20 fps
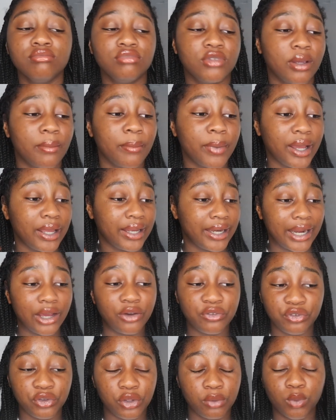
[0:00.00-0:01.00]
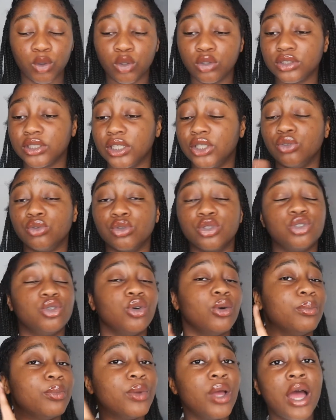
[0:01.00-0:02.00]
You can buy it now for your mocks and you'll
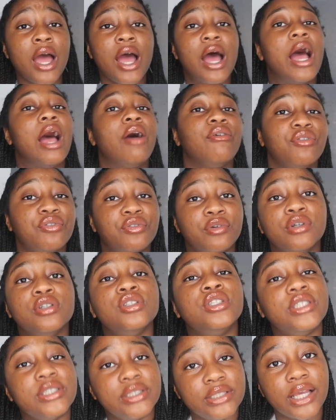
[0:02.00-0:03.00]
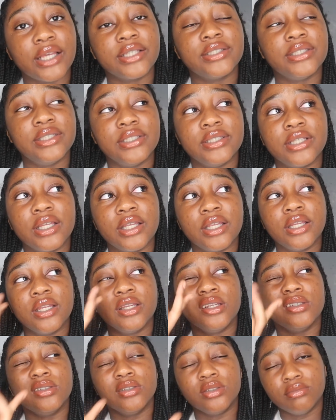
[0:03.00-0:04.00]
still have it for your GCSEs
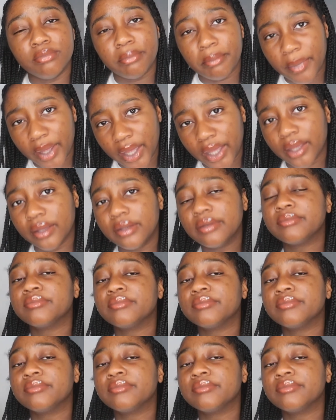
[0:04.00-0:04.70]
in May.